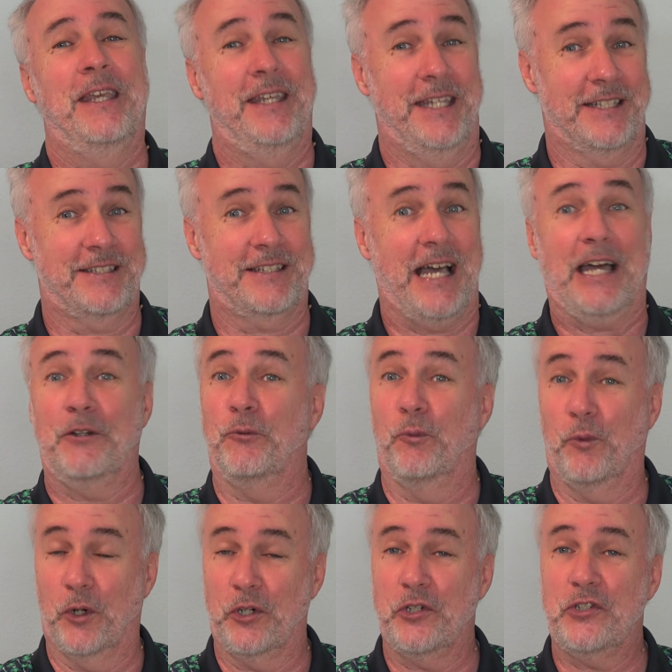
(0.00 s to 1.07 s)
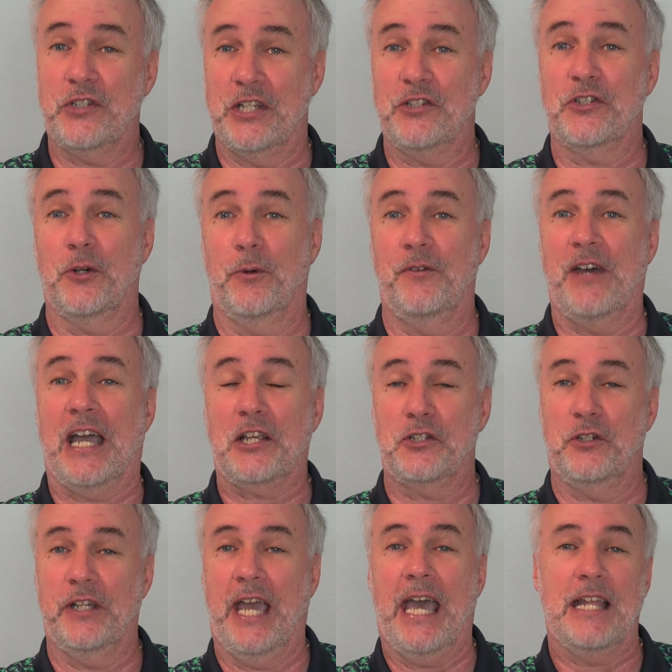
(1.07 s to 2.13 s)
It's gotten worse, and so we've
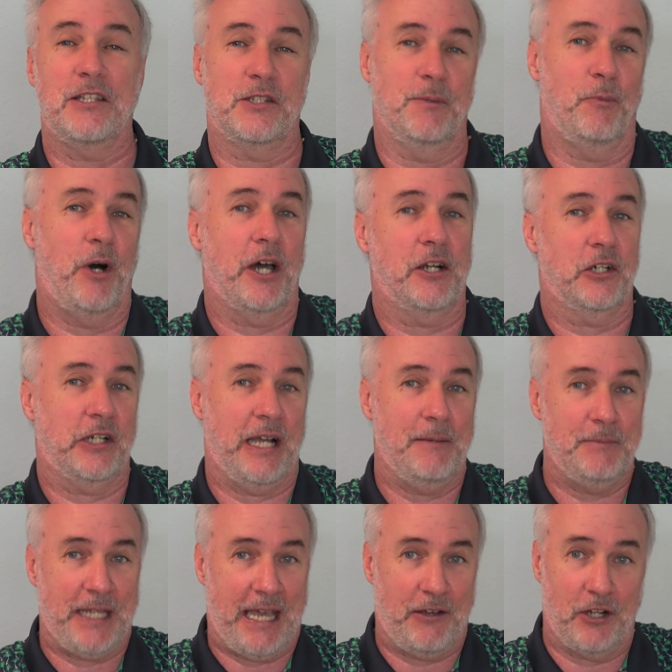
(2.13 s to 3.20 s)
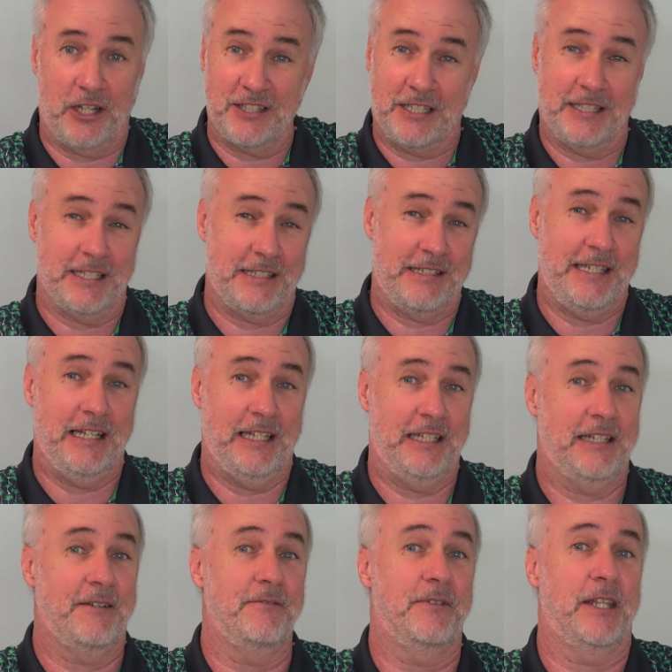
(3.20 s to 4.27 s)
actually had some water come down onto the
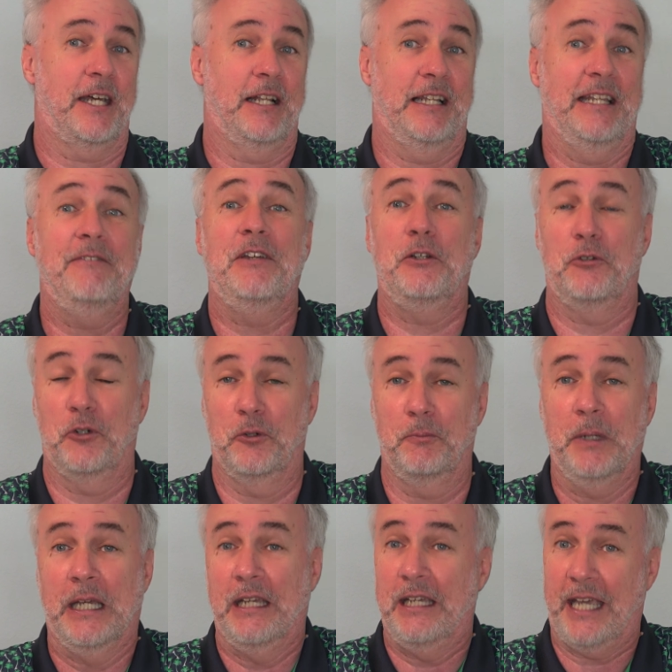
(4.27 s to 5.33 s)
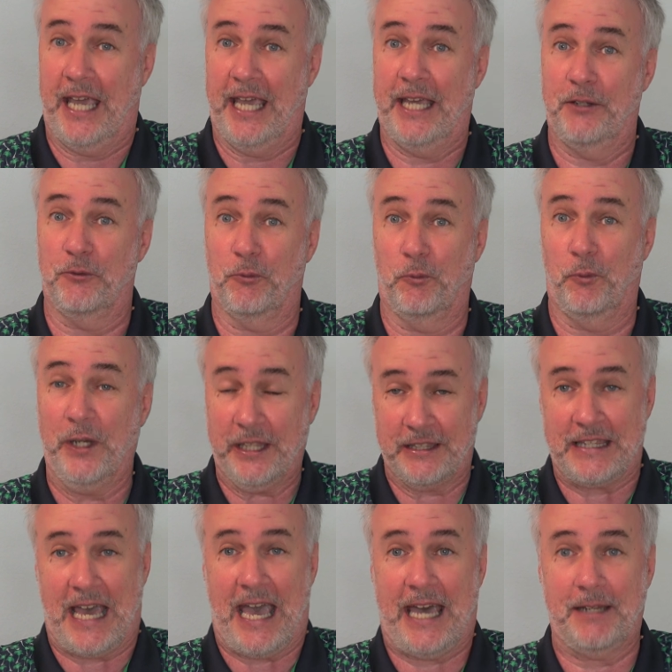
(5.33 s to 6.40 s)
ceiling of the living room, and with
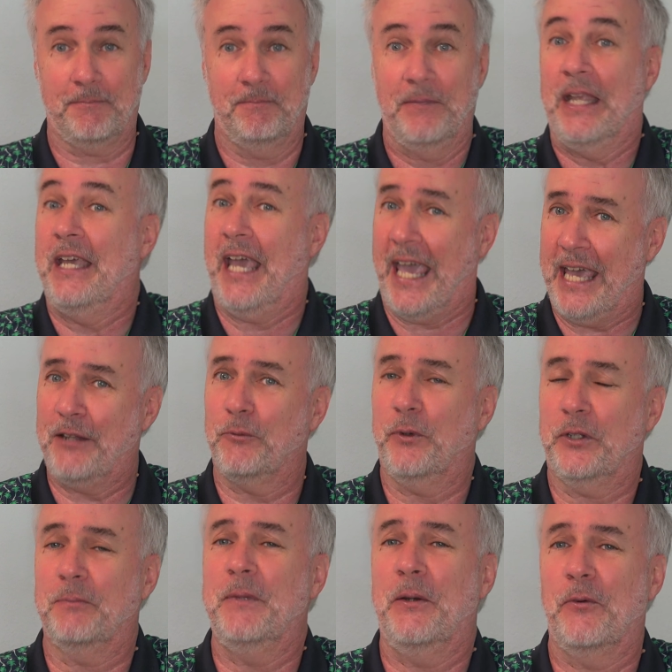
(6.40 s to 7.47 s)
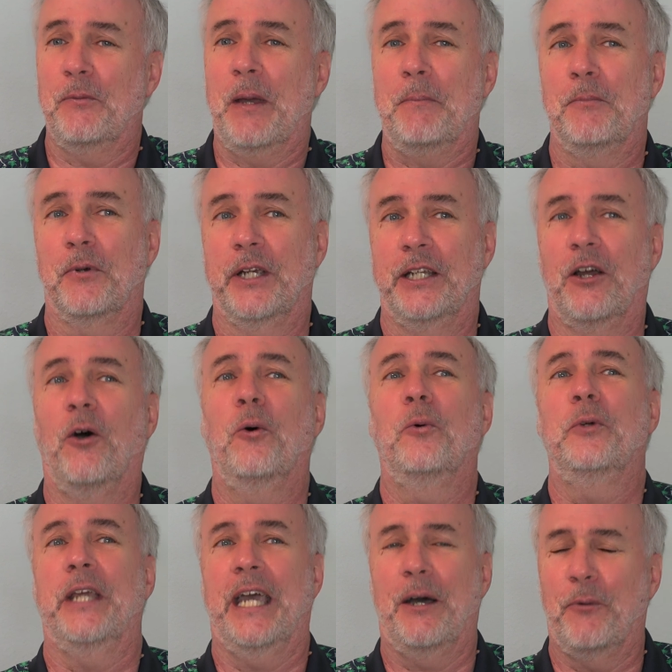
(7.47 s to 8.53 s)
that, and with me remembering,
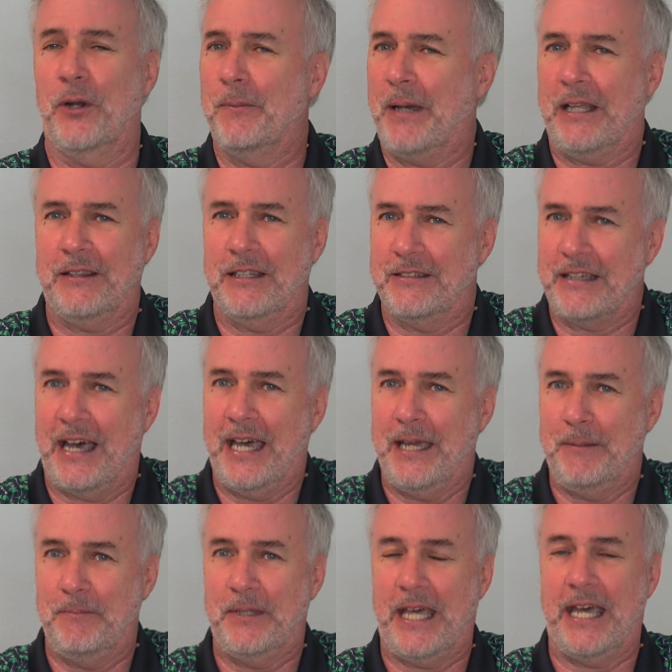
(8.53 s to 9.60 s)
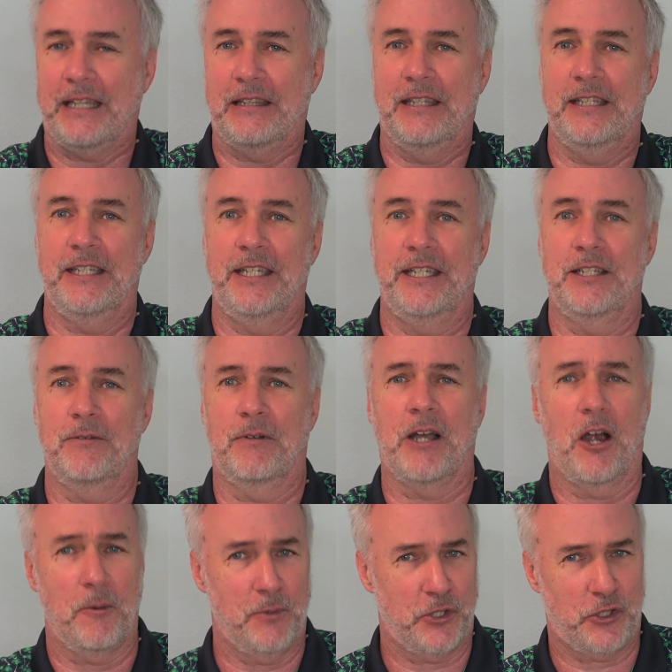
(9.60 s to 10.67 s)
oh yeah, what about the time that the
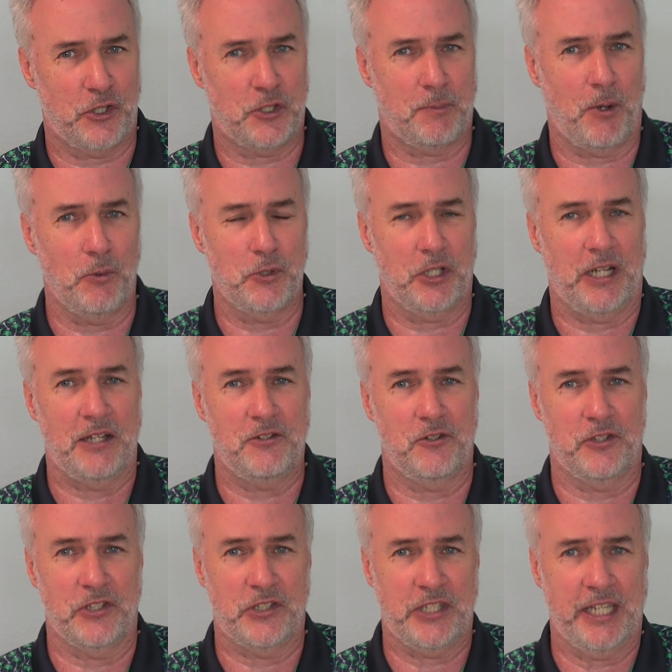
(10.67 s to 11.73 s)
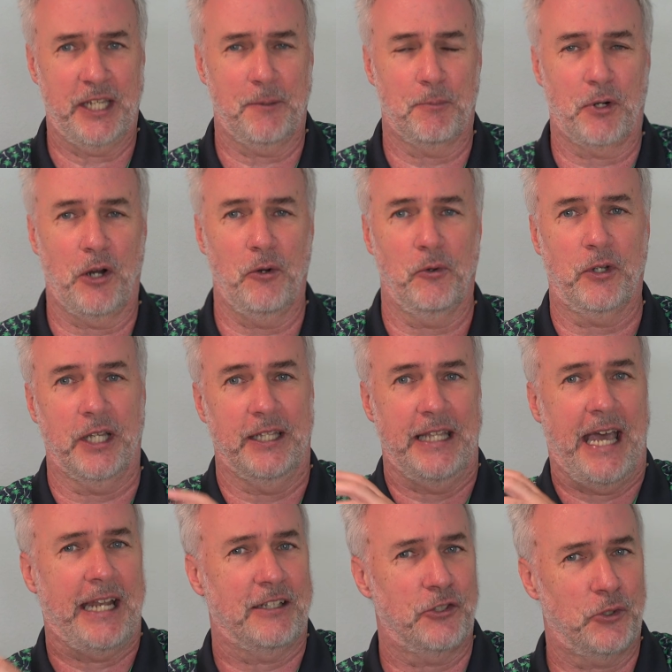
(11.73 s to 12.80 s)
garbage disposal under the sink broke and
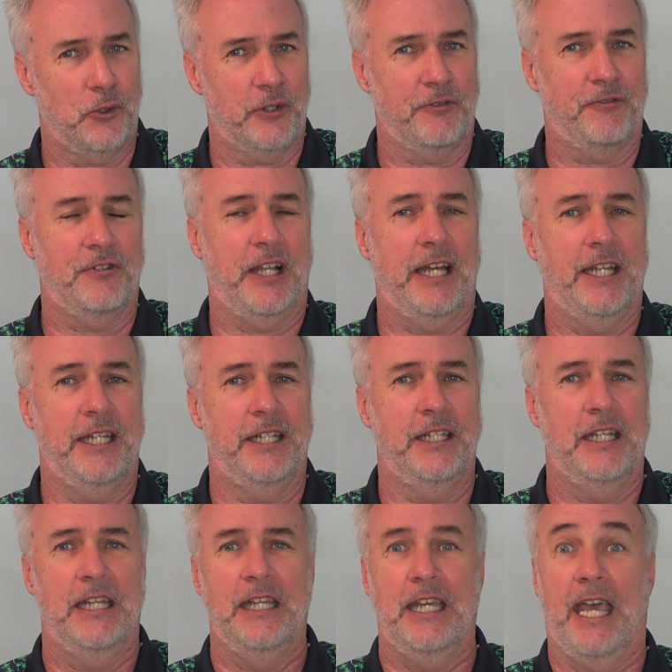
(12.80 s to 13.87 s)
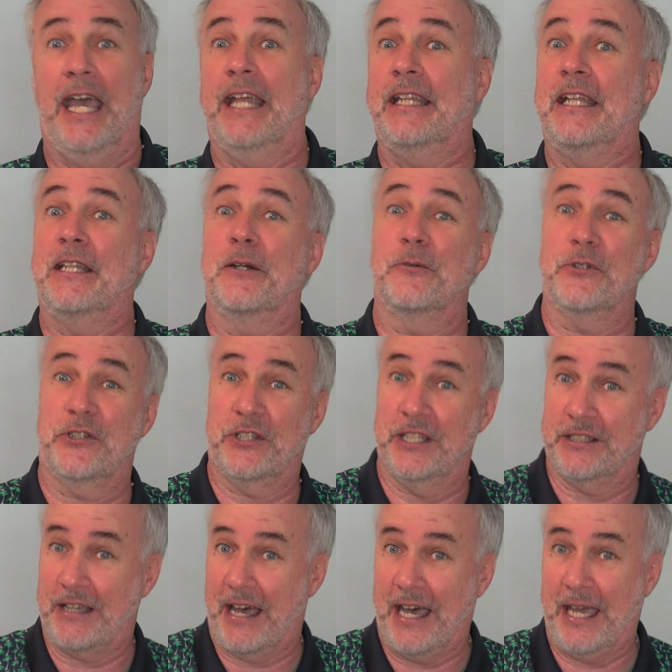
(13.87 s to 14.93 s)
that sort of flooded, and then there was the
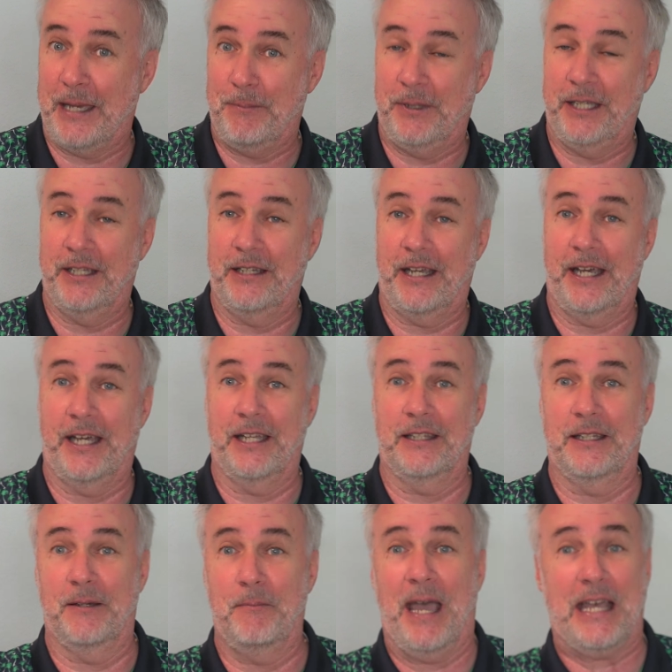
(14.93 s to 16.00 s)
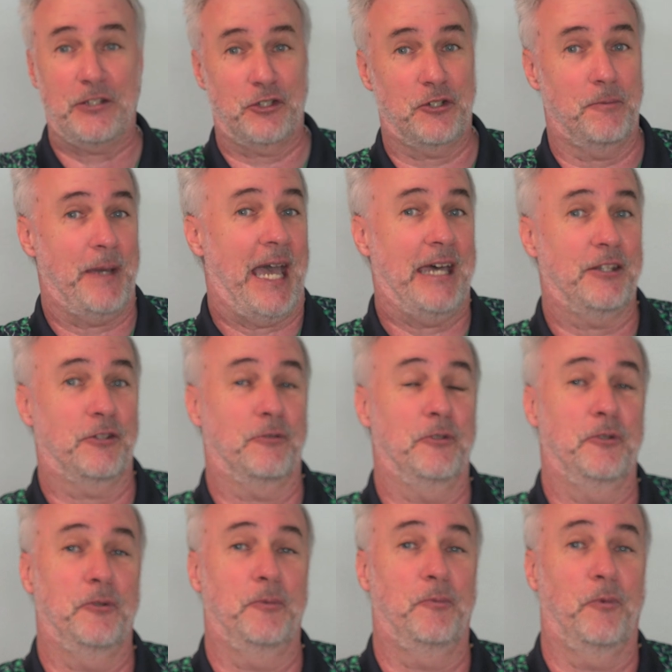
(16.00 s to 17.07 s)
time in the master
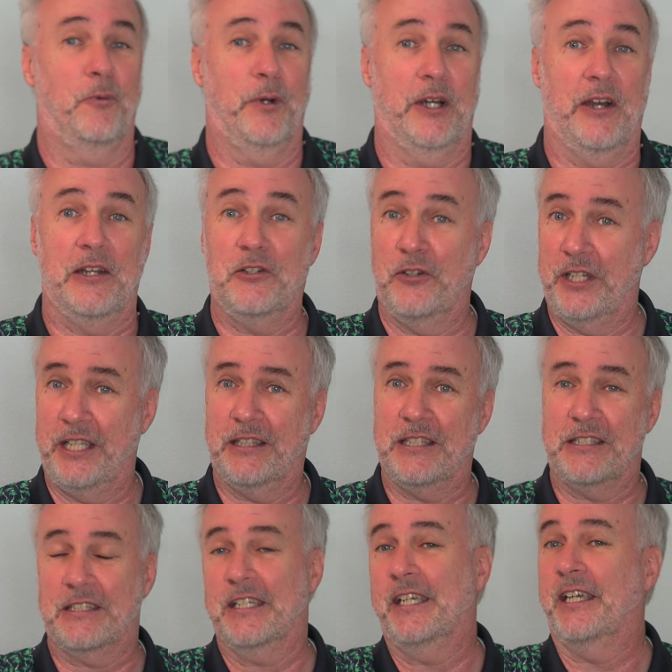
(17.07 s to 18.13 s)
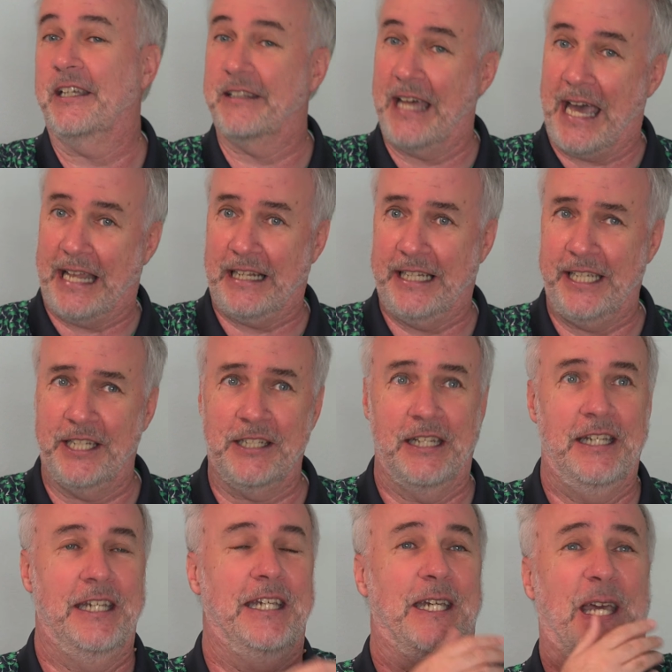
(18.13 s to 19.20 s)
bathroom where underneath the sink that leaked,
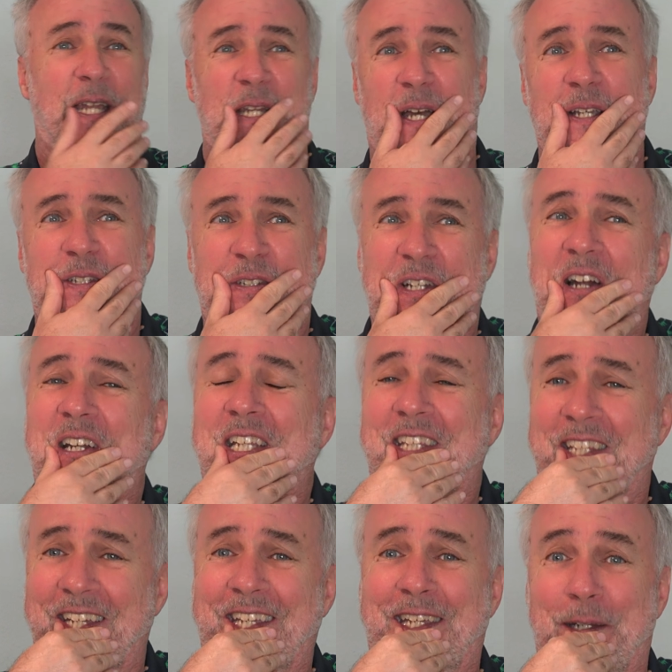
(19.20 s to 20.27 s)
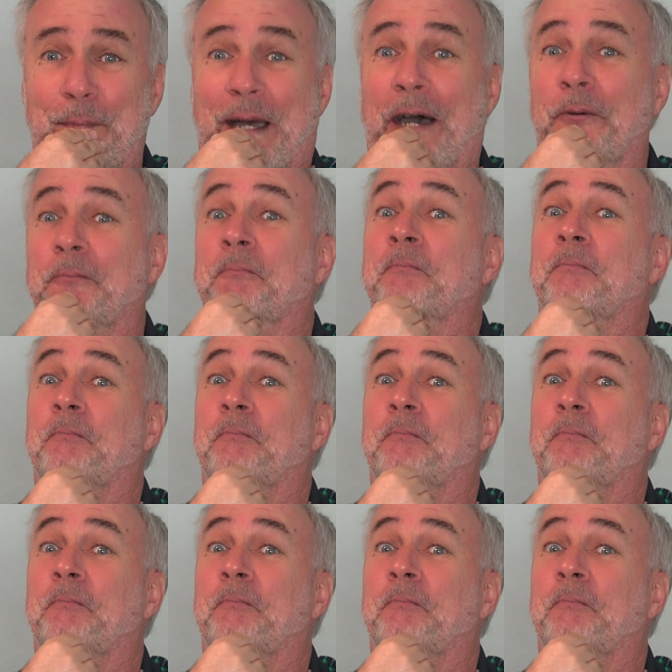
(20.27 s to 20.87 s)
and I started thinking about